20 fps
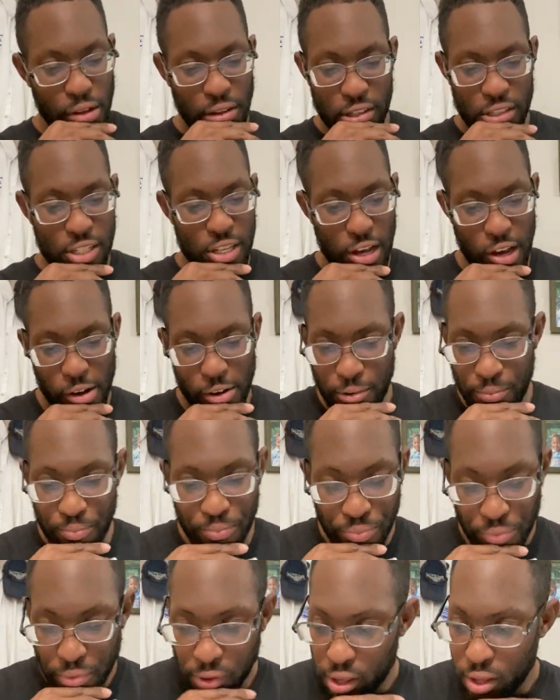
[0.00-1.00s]
So
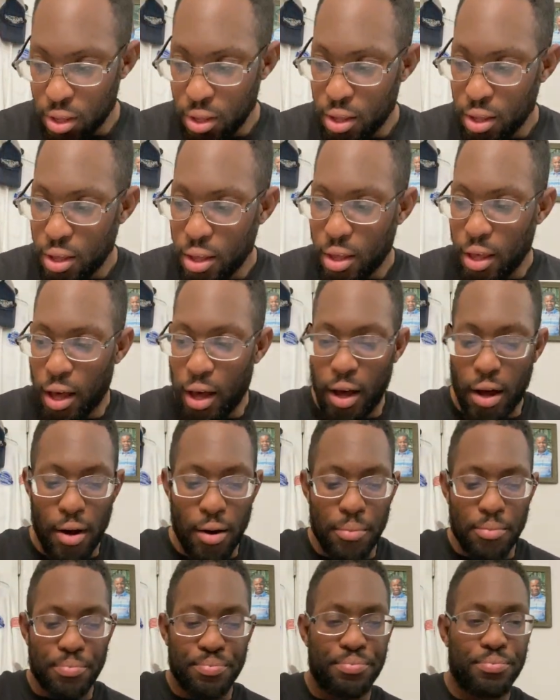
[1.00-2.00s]

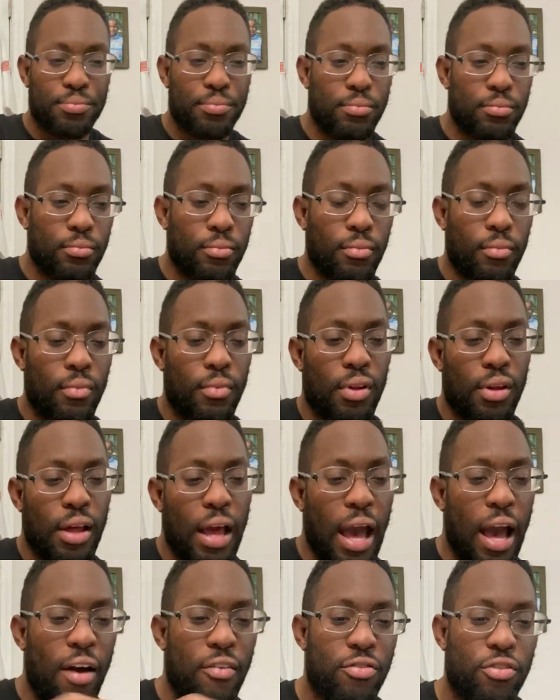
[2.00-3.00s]

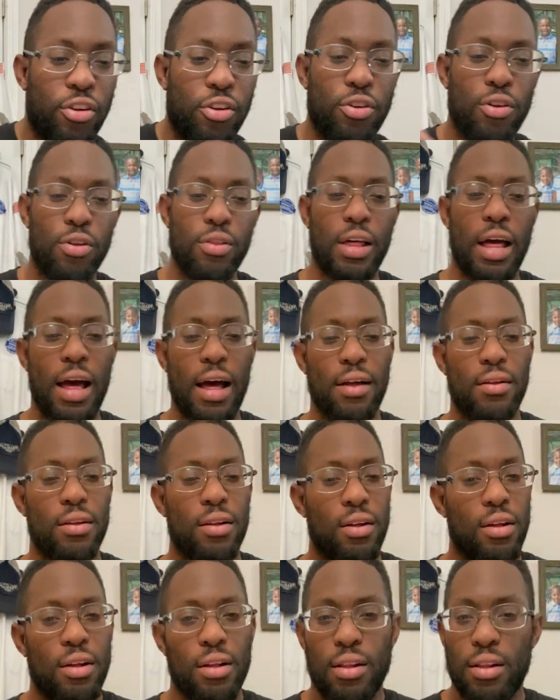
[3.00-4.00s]
after you do that,
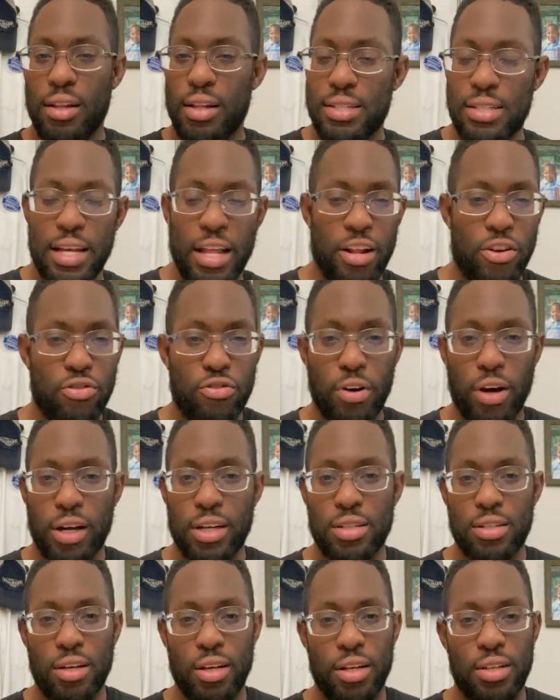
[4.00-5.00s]
let's say the truck
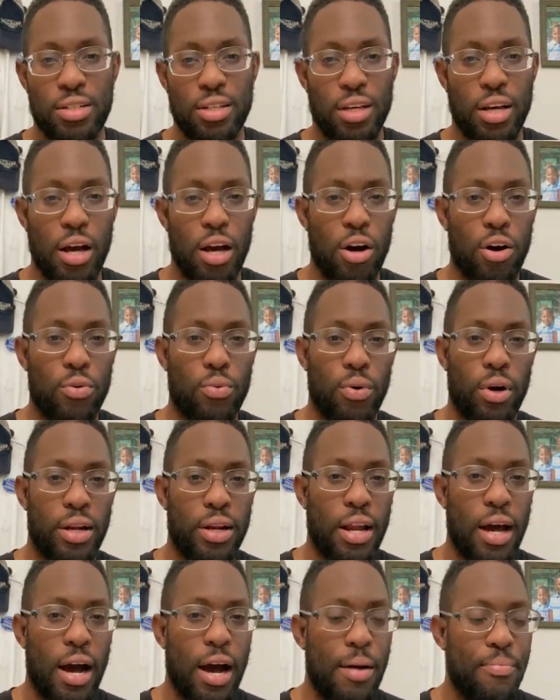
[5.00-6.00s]
is good to go and
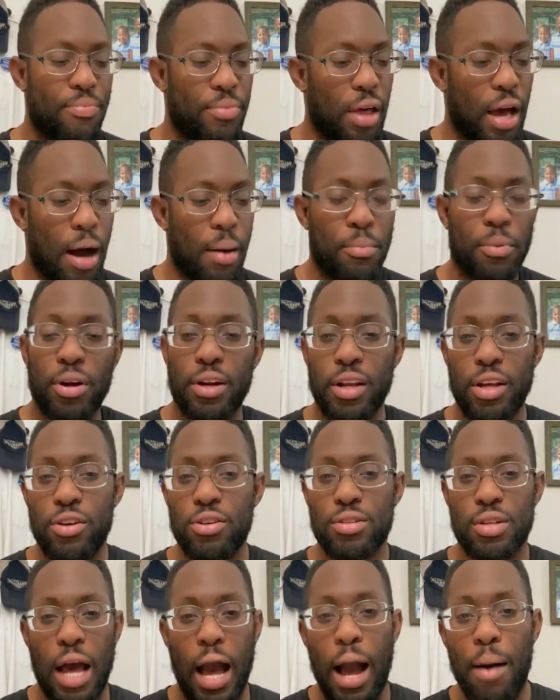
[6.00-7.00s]
whatnot, I'm
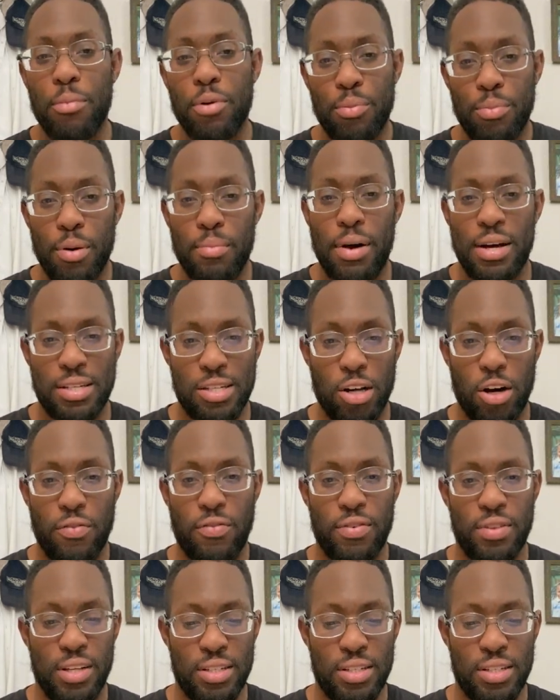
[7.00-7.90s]
gonna put myself in